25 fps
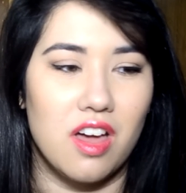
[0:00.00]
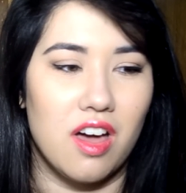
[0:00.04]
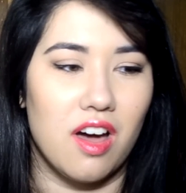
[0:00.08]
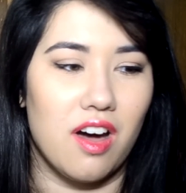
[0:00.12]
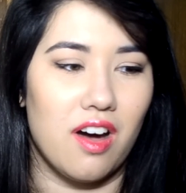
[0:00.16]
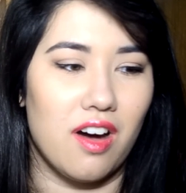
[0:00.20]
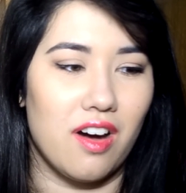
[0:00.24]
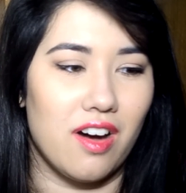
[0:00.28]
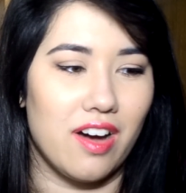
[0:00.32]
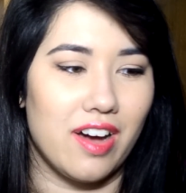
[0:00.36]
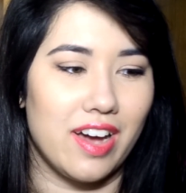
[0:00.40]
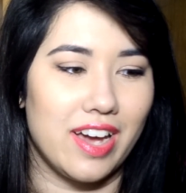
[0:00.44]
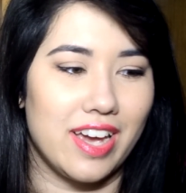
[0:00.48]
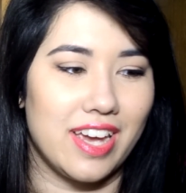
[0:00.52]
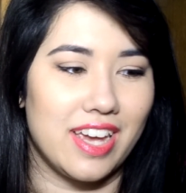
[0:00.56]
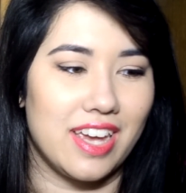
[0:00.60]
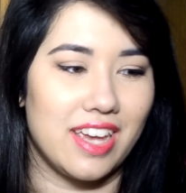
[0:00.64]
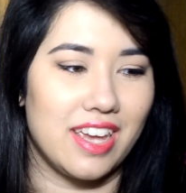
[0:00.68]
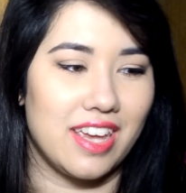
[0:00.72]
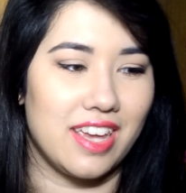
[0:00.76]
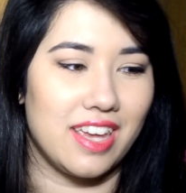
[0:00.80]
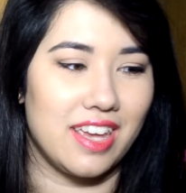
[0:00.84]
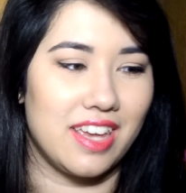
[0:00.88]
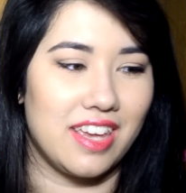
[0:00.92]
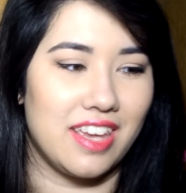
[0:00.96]

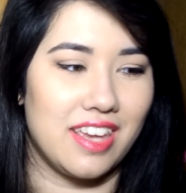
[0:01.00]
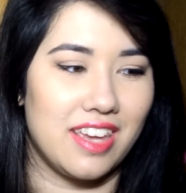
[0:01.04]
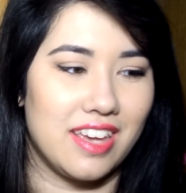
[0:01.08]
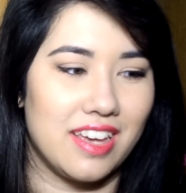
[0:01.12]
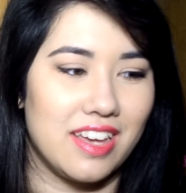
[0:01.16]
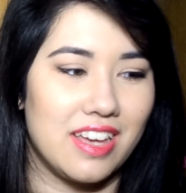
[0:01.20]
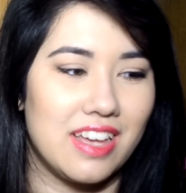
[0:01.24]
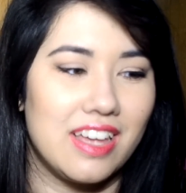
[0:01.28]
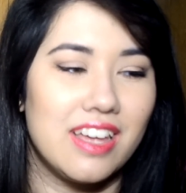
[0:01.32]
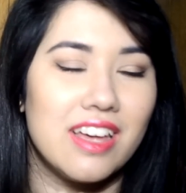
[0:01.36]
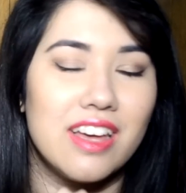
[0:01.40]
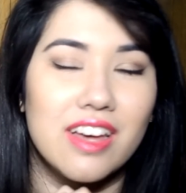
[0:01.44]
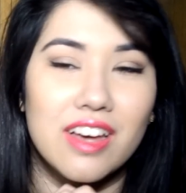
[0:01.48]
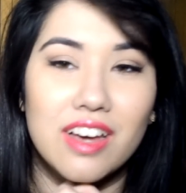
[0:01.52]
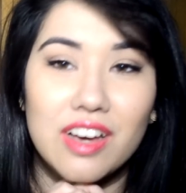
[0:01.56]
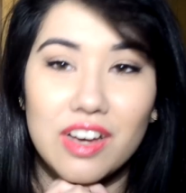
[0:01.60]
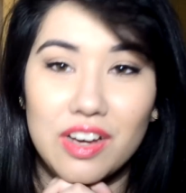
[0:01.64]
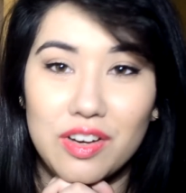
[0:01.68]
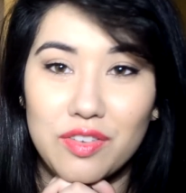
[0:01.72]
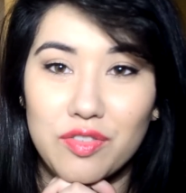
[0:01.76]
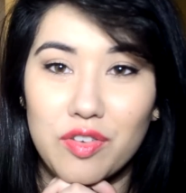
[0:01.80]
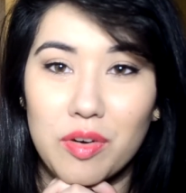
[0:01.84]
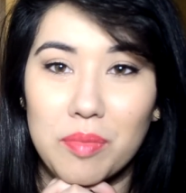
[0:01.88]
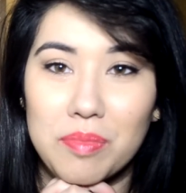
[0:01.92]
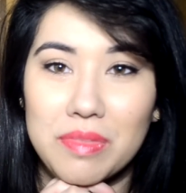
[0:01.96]

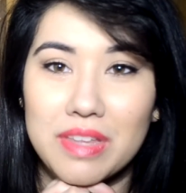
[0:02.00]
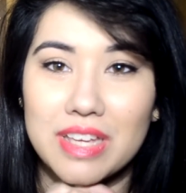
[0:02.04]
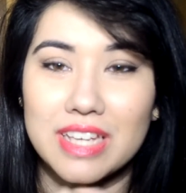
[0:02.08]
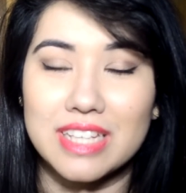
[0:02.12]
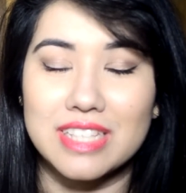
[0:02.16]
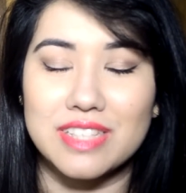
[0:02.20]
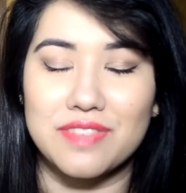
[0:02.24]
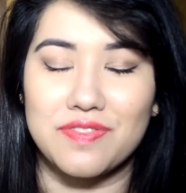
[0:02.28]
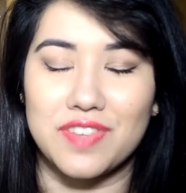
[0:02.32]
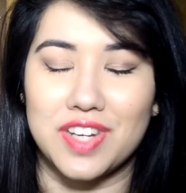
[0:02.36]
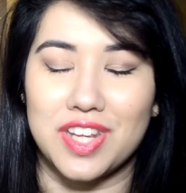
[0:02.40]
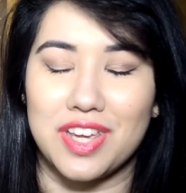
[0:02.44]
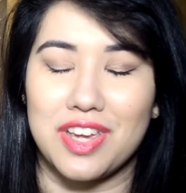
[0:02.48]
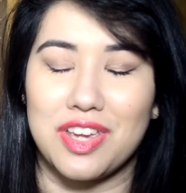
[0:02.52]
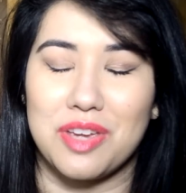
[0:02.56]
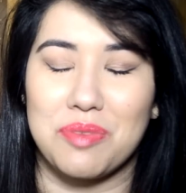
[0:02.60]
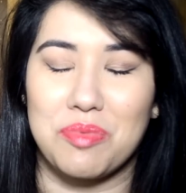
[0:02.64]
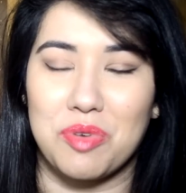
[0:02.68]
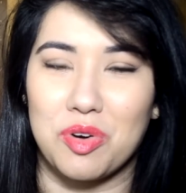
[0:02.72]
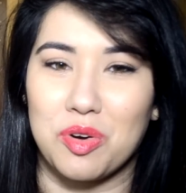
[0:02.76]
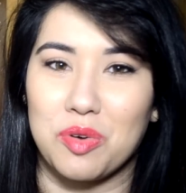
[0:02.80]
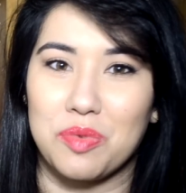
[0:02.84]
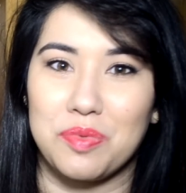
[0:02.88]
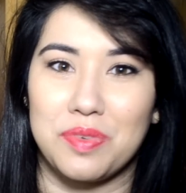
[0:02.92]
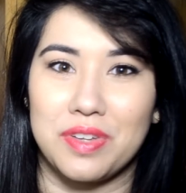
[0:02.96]
From this video you're
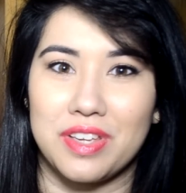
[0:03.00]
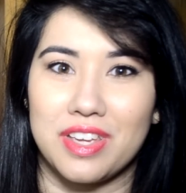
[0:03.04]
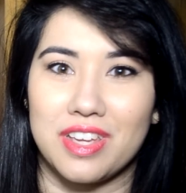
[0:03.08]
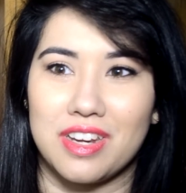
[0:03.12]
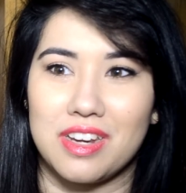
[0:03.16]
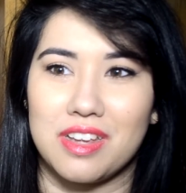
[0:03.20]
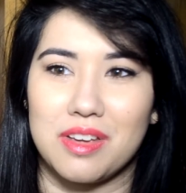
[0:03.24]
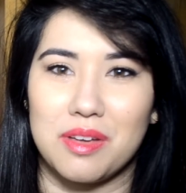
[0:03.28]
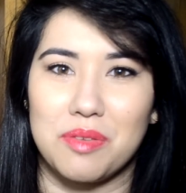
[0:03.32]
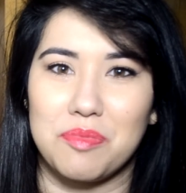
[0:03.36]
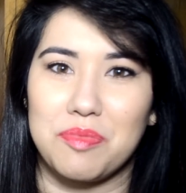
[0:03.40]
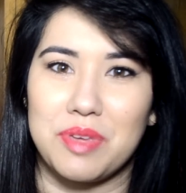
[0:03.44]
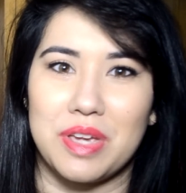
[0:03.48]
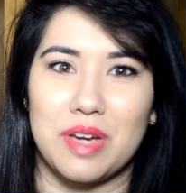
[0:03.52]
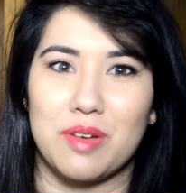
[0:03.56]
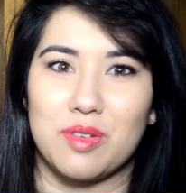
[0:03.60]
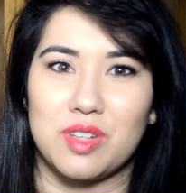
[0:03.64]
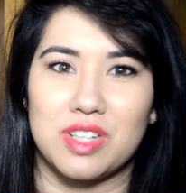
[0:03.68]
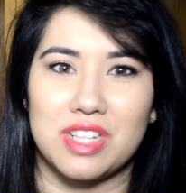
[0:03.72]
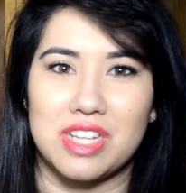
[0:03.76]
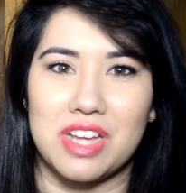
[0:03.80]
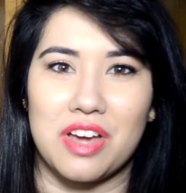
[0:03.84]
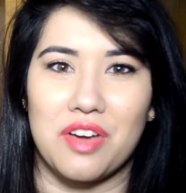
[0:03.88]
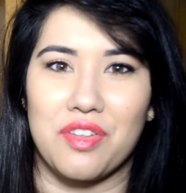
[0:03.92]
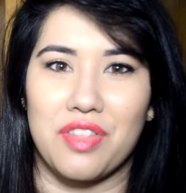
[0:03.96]
probably going to be able
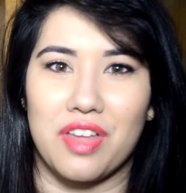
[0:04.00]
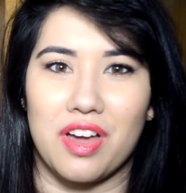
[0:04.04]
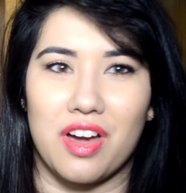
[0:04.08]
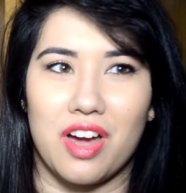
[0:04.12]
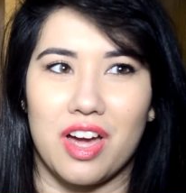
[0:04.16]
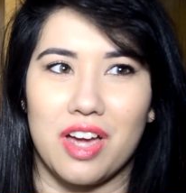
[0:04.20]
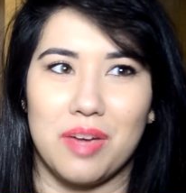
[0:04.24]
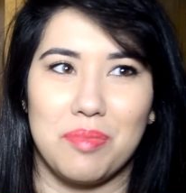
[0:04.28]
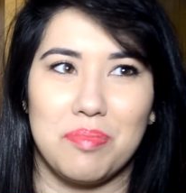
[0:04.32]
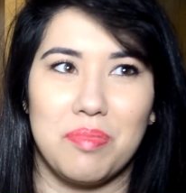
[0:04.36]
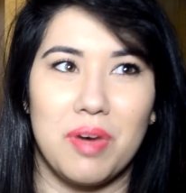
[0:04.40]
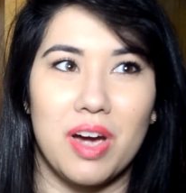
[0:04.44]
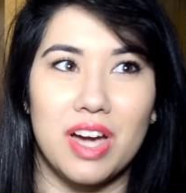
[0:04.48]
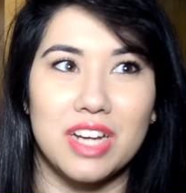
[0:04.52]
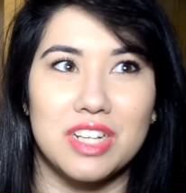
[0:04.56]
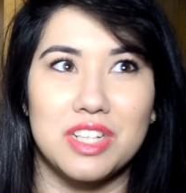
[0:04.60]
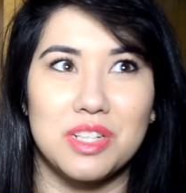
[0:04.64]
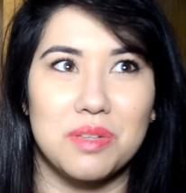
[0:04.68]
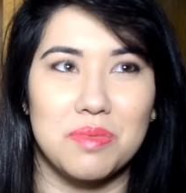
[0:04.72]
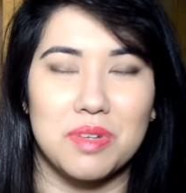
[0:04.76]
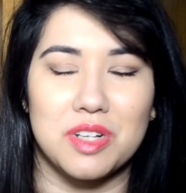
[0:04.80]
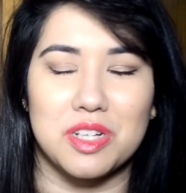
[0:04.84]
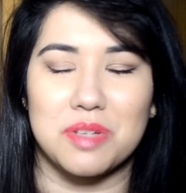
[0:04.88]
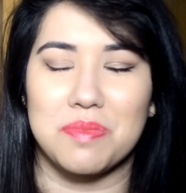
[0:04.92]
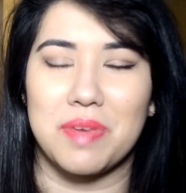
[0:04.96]
to tell that I buy too
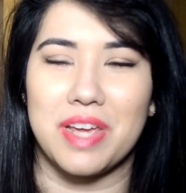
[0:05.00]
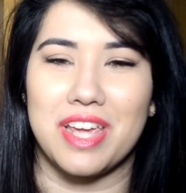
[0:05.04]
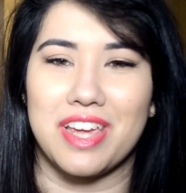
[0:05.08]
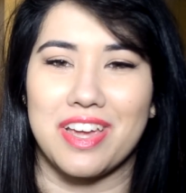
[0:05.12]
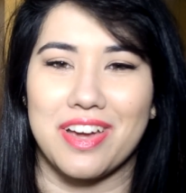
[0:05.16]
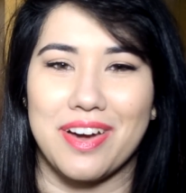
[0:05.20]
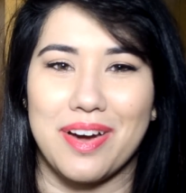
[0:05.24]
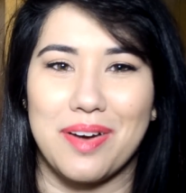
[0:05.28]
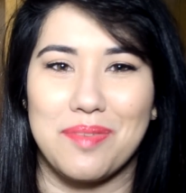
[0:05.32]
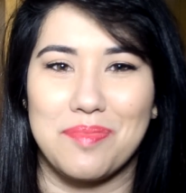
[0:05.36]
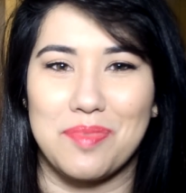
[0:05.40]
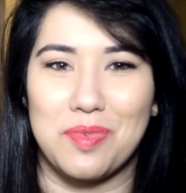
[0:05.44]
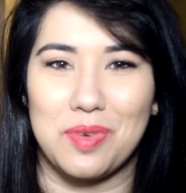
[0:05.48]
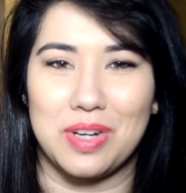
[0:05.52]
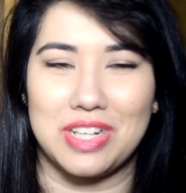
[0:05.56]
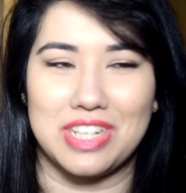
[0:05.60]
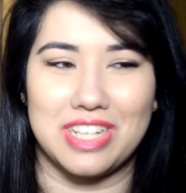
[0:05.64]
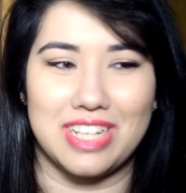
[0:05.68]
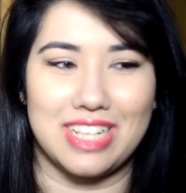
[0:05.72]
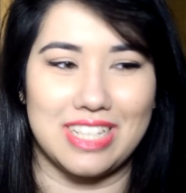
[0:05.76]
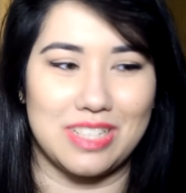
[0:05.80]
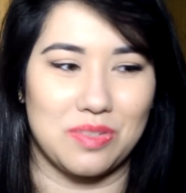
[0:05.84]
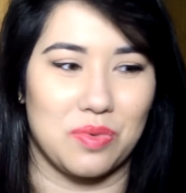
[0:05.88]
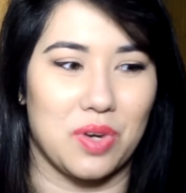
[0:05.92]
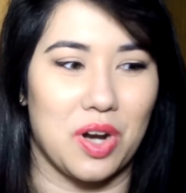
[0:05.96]
much makeup, which
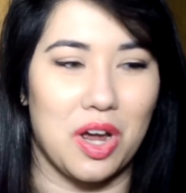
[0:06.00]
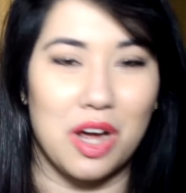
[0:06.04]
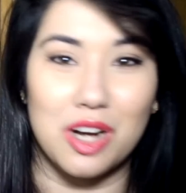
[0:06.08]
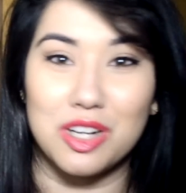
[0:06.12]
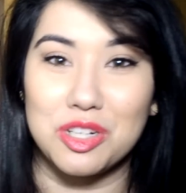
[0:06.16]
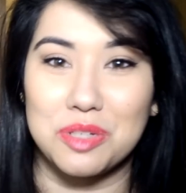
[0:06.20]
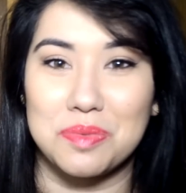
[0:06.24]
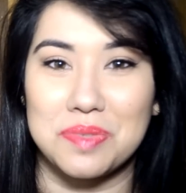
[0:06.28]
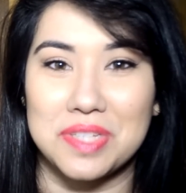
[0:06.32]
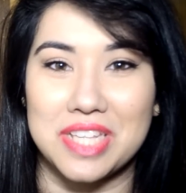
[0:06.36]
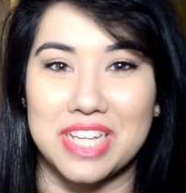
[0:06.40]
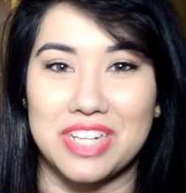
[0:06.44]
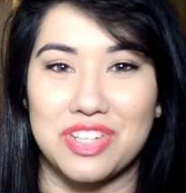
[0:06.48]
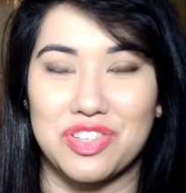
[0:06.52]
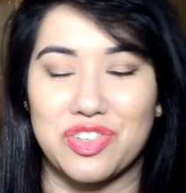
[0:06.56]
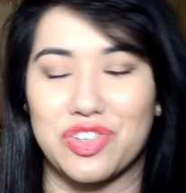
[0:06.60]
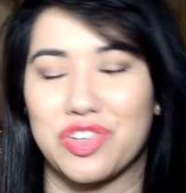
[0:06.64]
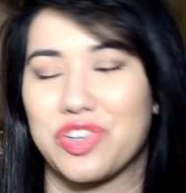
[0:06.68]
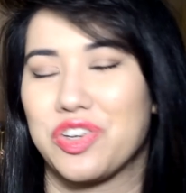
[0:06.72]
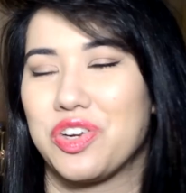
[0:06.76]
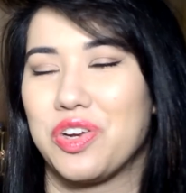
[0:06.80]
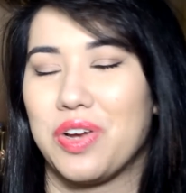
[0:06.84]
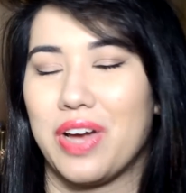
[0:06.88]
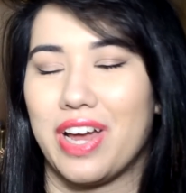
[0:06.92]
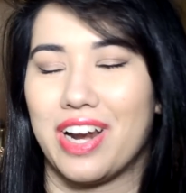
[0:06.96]
is 100%
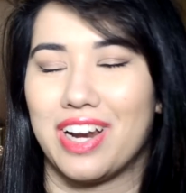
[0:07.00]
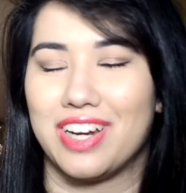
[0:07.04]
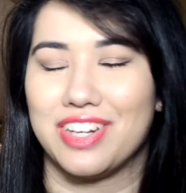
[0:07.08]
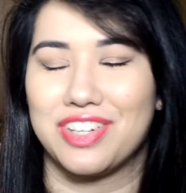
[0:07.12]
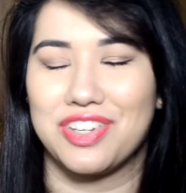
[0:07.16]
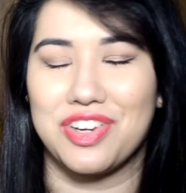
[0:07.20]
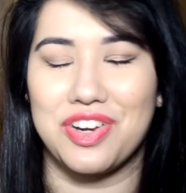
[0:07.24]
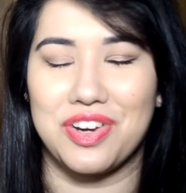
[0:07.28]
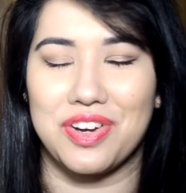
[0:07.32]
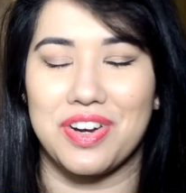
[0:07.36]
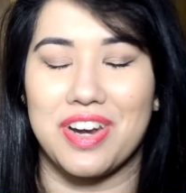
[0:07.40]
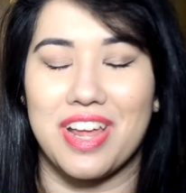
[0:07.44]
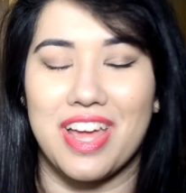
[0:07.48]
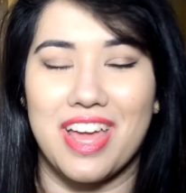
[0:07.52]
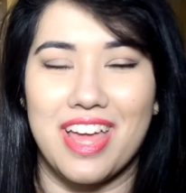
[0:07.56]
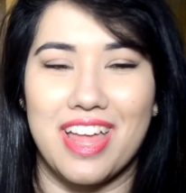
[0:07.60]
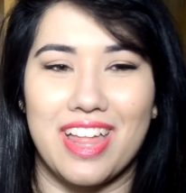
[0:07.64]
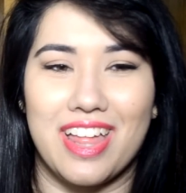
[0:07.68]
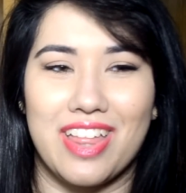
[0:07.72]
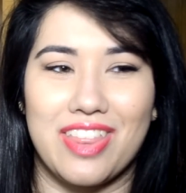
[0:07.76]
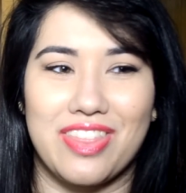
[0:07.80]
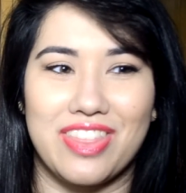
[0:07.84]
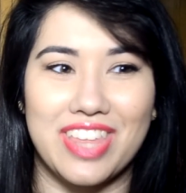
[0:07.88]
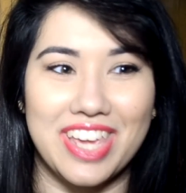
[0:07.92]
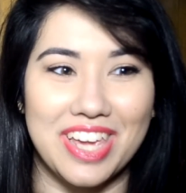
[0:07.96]
true, and I don't
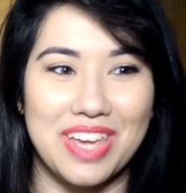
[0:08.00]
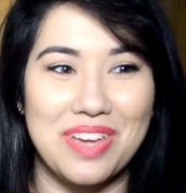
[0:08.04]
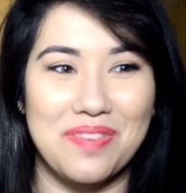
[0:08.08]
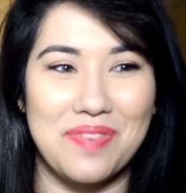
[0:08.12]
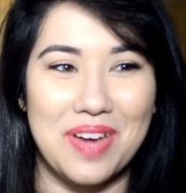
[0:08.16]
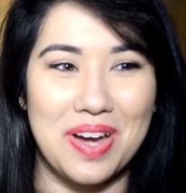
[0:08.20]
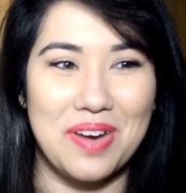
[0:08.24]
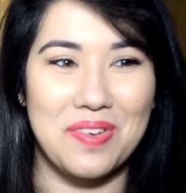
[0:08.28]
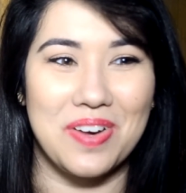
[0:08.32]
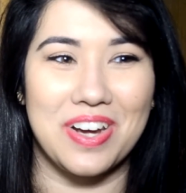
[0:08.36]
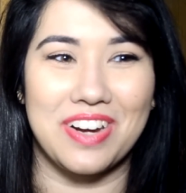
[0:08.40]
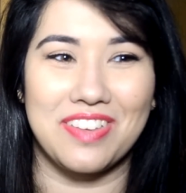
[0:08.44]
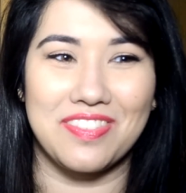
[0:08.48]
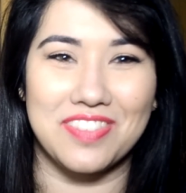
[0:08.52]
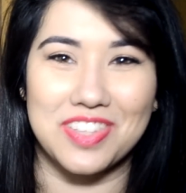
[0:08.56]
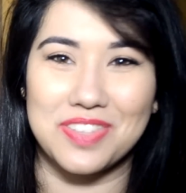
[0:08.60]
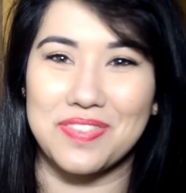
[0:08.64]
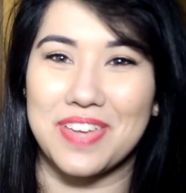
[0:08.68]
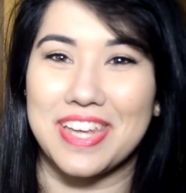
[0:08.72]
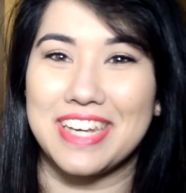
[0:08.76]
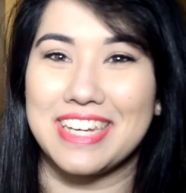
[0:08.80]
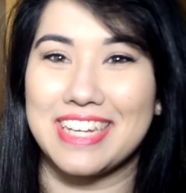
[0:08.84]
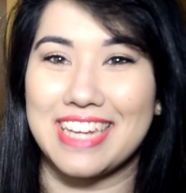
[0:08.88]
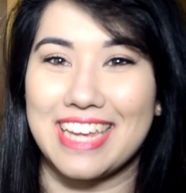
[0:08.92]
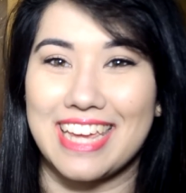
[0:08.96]
think about what I'm
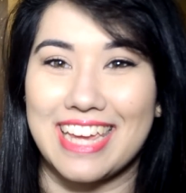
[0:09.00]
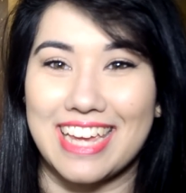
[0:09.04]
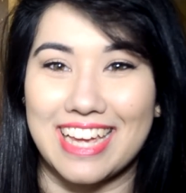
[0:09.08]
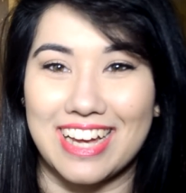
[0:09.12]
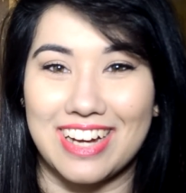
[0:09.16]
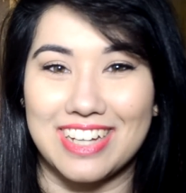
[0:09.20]
spending.